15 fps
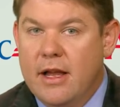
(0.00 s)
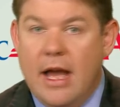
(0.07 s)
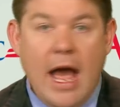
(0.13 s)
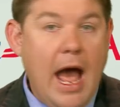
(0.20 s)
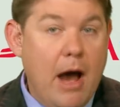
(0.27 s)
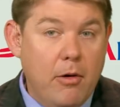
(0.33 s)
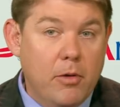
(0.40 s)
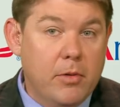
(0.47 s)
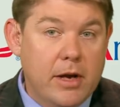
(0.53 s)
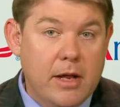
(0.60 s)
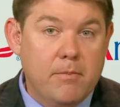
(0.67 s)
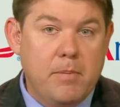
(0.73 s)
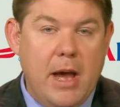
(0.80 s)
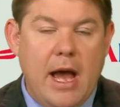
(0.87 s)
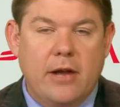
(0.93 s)
how it would
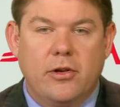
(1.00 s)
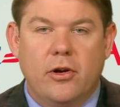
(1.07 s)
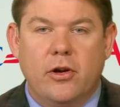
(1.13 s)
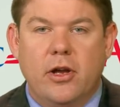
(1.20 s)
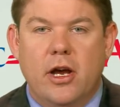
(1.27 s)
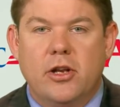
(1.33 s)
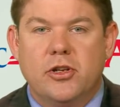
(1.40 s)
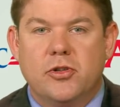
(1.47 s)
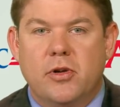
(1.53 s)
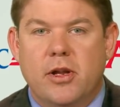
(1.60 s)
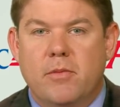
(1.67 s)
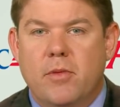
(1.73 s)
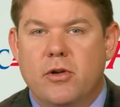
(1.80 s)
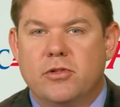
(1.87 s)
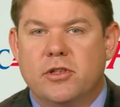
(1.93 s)
impact our country,
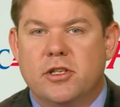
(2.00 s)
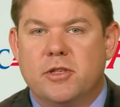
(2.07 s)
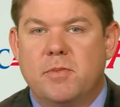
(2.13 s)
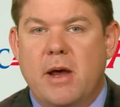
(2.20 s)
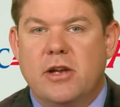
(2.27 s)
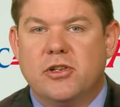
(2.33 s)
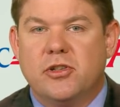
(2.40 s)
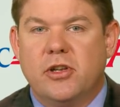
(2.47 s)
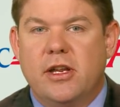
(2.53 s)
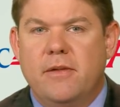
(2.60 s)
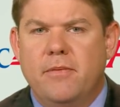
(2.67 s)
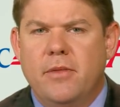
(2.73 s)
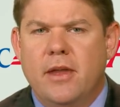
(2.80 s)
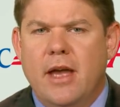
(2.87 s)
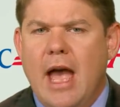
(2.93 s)
and most
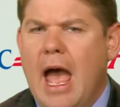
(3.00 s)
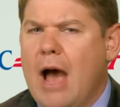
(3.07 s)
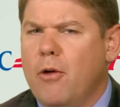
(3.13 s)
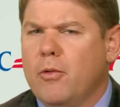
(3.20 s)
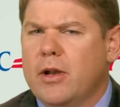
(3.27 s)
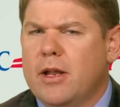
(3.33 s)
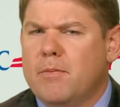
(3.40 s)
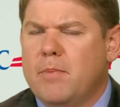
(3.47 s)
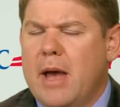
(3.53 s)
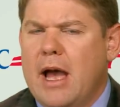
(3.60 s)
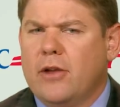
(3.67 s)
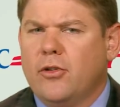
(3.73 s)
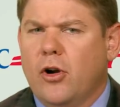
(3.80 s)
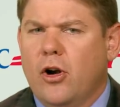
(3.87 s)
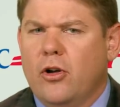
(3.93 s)
especially, how it would impact our